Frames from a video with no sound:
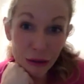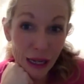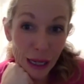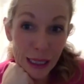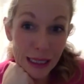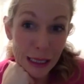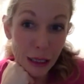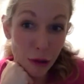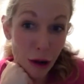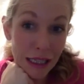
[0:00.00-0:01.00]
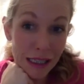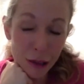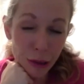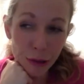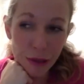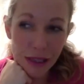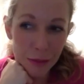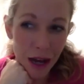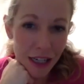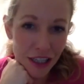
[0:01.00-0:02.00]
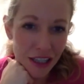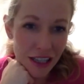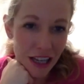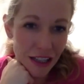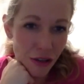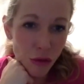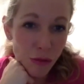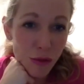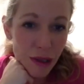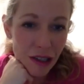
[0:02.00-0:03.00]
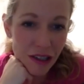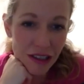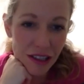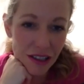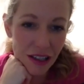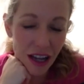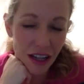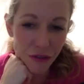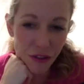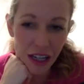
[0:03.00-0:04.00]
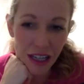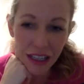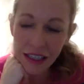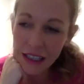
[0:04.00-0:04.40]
against the grindstone as much as normal, because it's kind of like